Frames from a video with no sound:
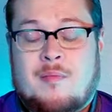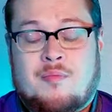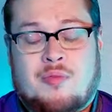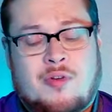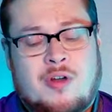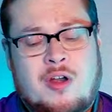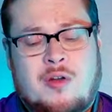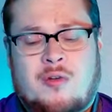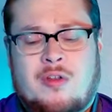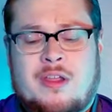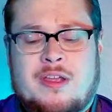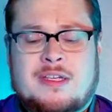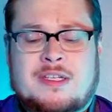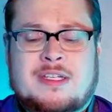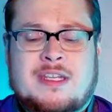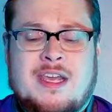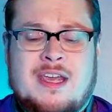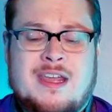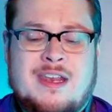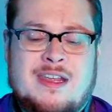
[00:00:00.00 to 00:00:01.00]
Pre-release
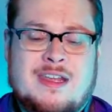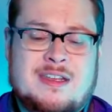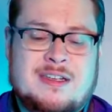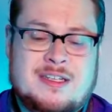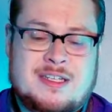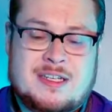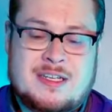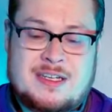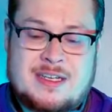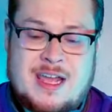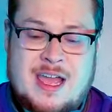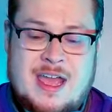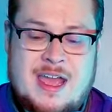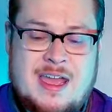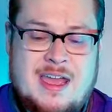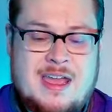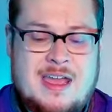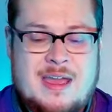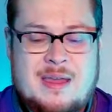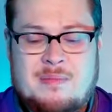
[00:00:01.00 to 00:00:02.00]
kit in
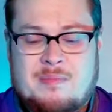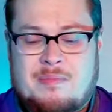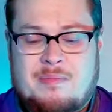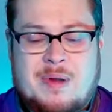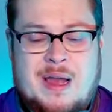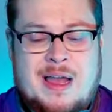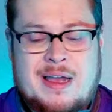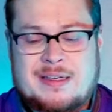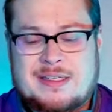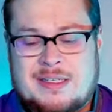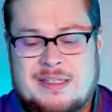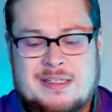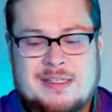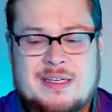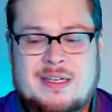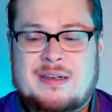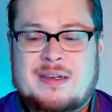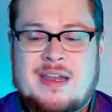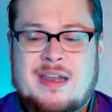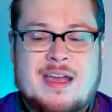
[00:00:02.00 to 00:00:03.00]
today and boxes
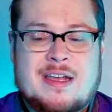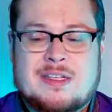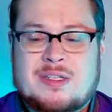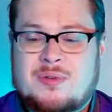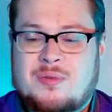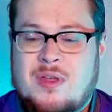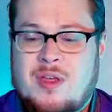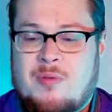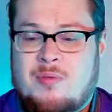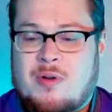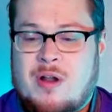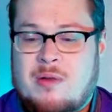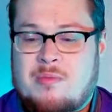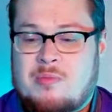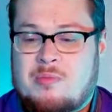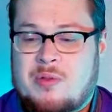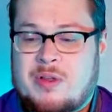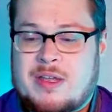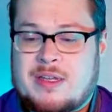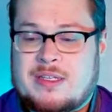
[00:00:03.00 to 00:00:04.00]
in next week,
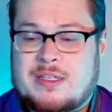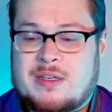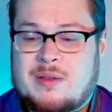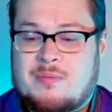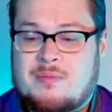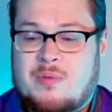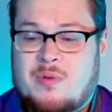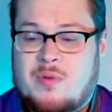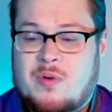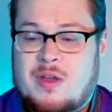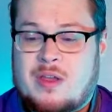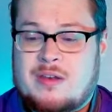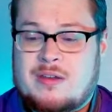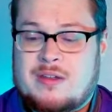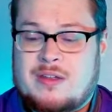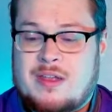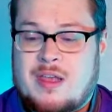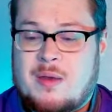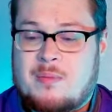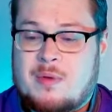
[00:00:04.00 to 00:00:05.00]
probably at some point
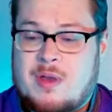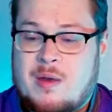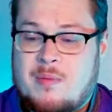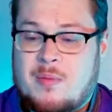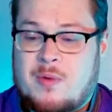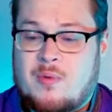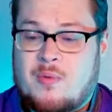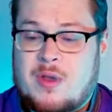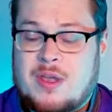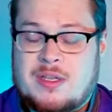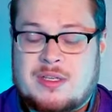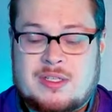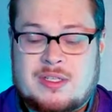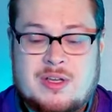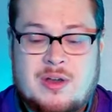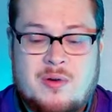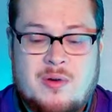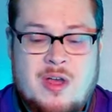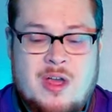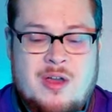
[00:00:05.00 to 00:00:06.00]
in the upcoming week.
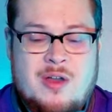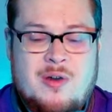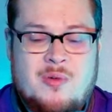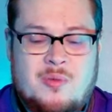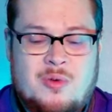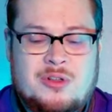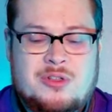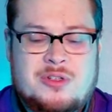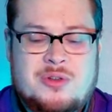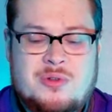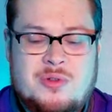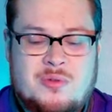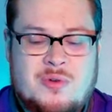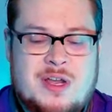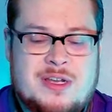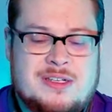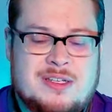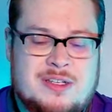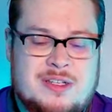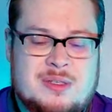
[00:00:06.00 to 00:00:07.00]
So we'll do the
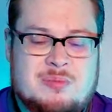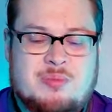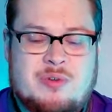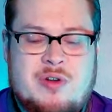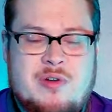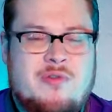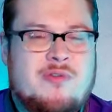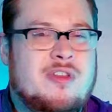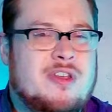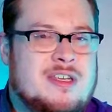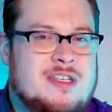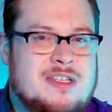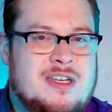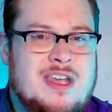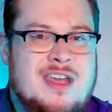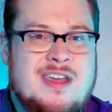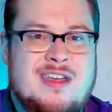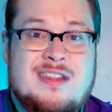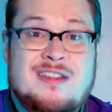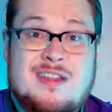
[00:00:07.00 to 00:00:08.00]
rest of this pre-release
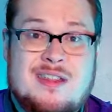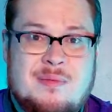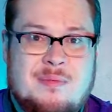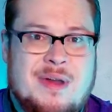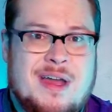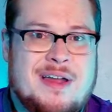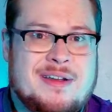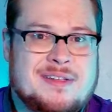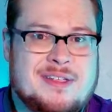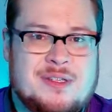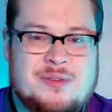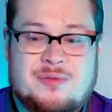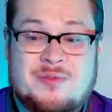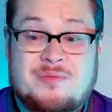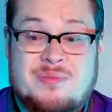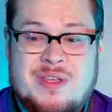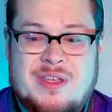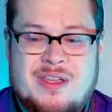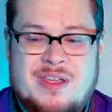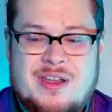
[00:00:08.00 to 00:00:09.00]
kit and then the boxes
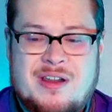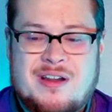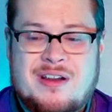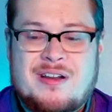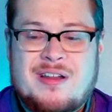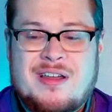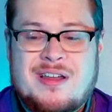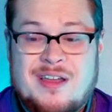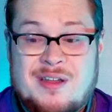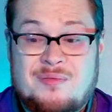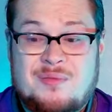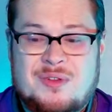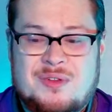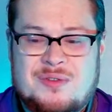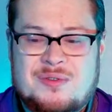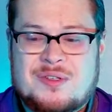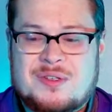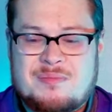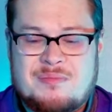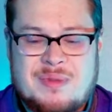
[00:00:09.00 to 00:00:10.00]
will be here and we'll
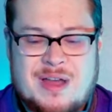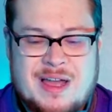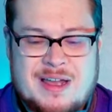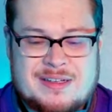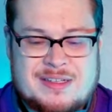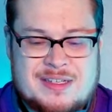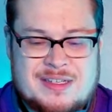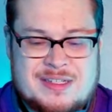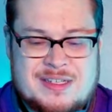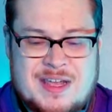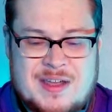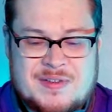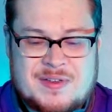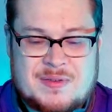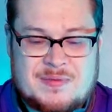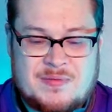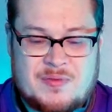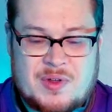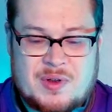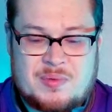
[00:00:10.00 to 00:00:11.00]
do some boxes, have
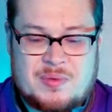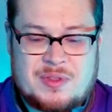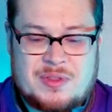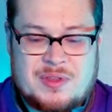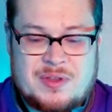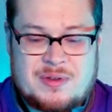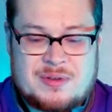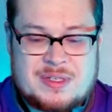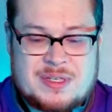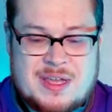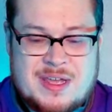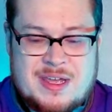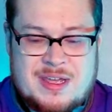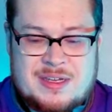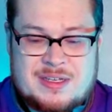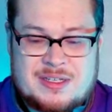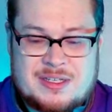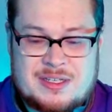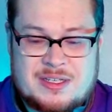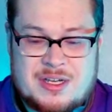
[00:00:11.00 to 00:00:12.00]
some fun with those.
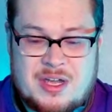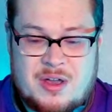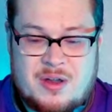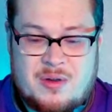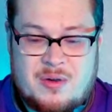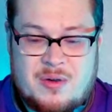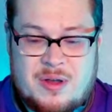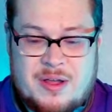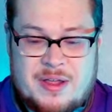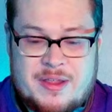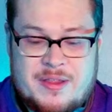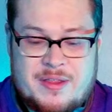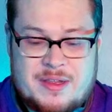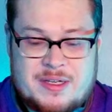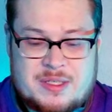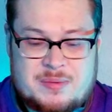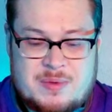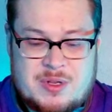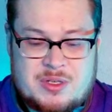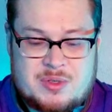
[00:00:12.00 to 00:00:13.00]
So
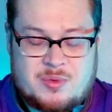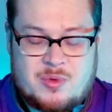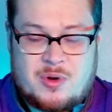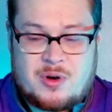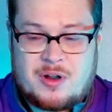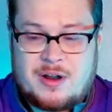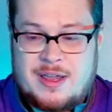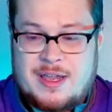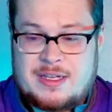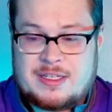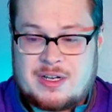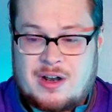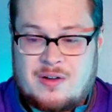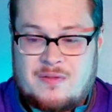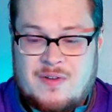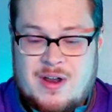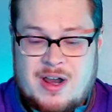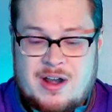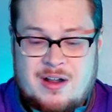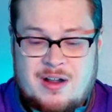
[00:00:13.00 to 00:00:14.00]
this means War is our
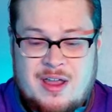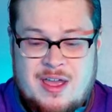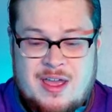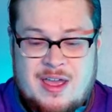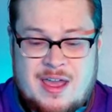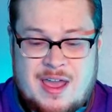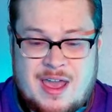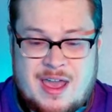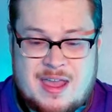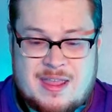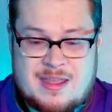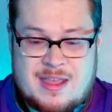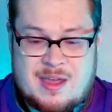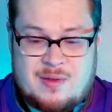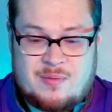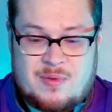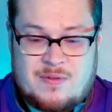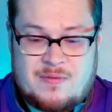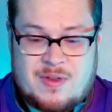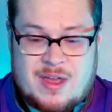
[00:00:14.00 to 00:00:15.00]
rare. And
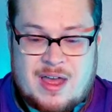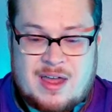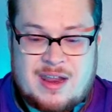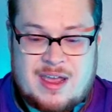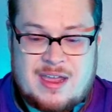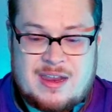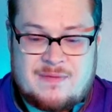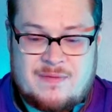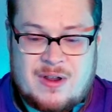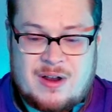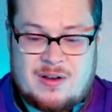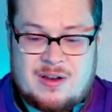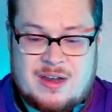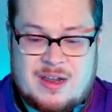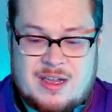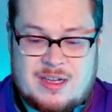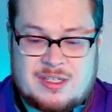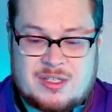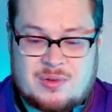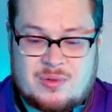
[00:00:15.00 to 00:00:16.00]
then we've got a very
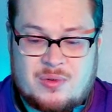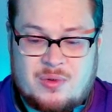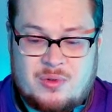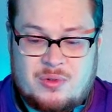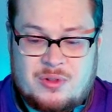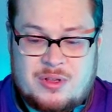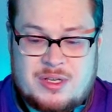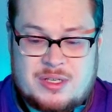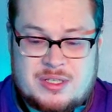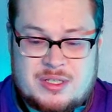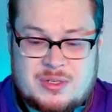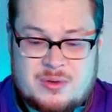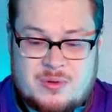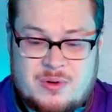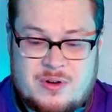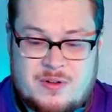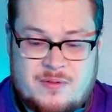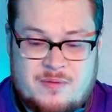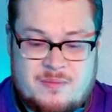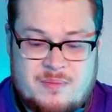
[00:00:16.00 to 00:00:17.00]
nice Holy
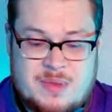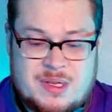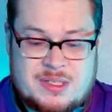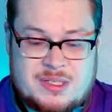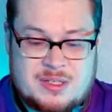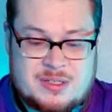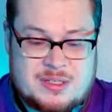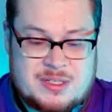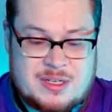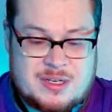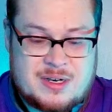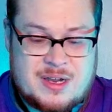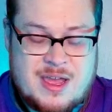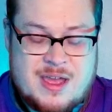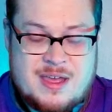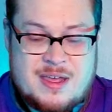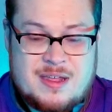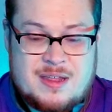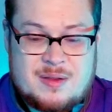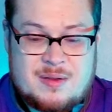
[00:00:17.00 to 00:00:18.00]
Sword of Mistleton.
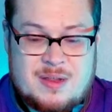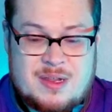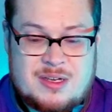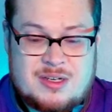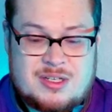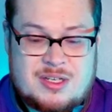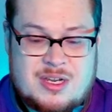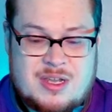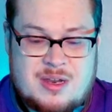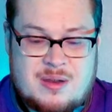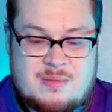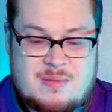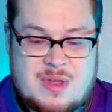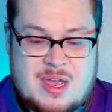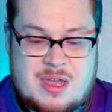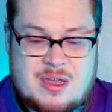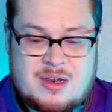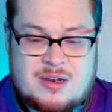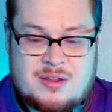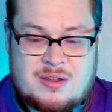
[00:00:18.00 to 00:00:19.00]
Is she going to
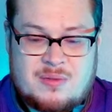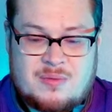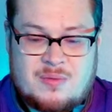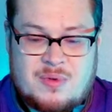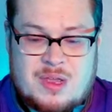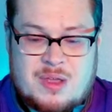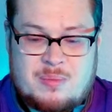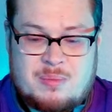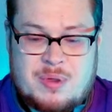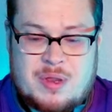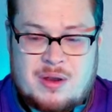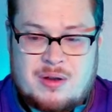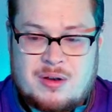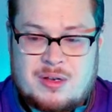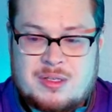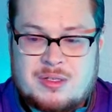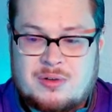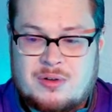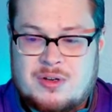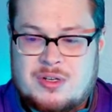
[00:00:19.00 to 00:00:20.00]
make another
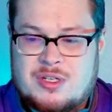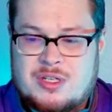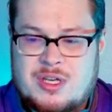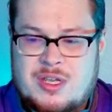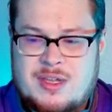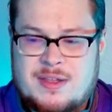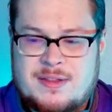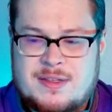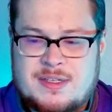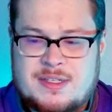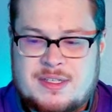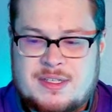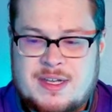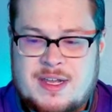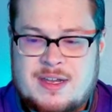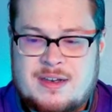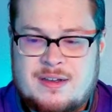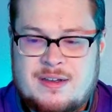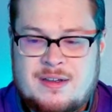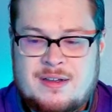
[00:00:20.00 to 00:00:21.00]
reappearance or is she in the
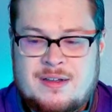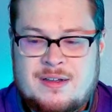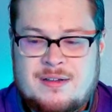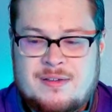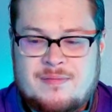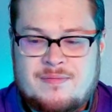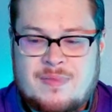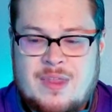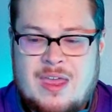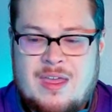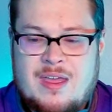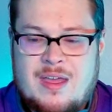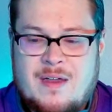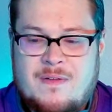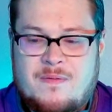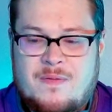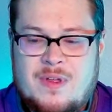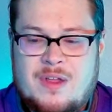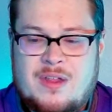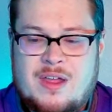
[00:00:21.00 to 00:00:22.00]
set? I
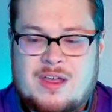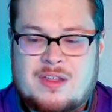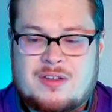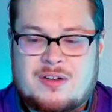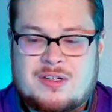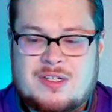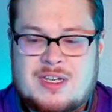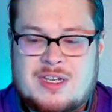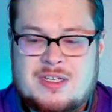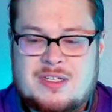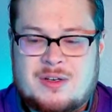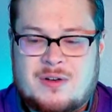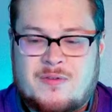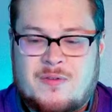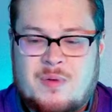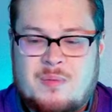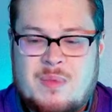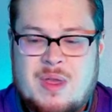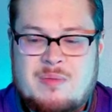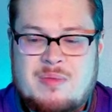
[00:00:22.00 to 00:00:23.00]
feel like they're teasing her
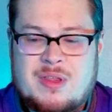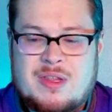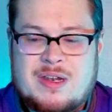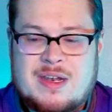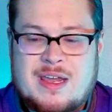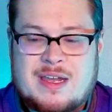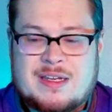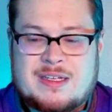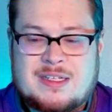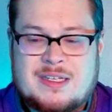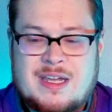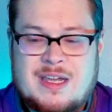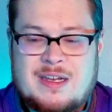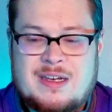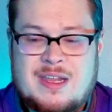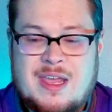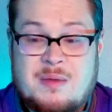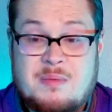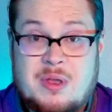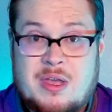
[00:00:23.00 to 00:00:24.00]
for maybe the next
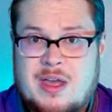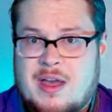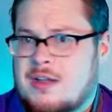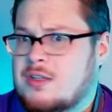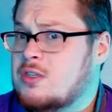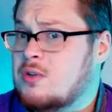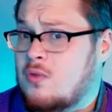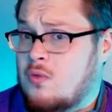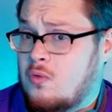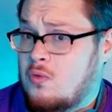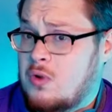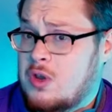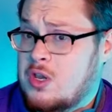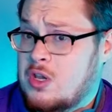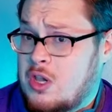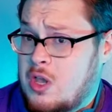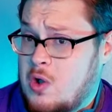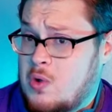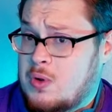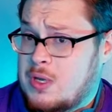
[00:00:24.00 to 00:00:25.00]
set, Game of Gods
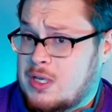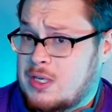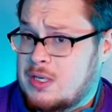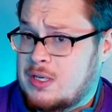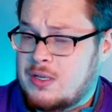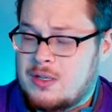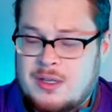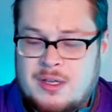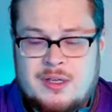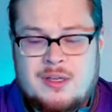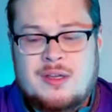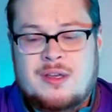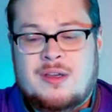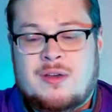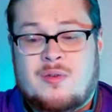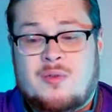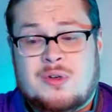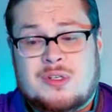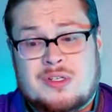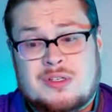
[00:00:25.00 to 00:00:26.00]
Reloaded,
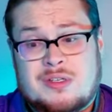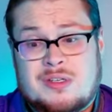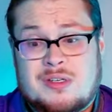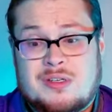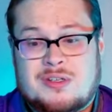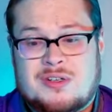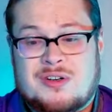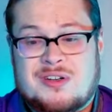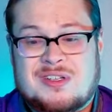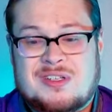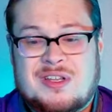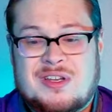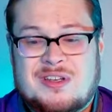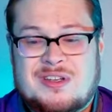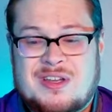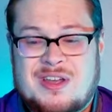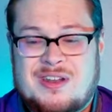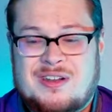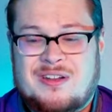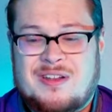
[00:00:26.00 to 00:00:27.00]
which is an interesting
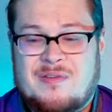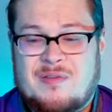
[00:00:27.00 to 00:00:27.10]
title.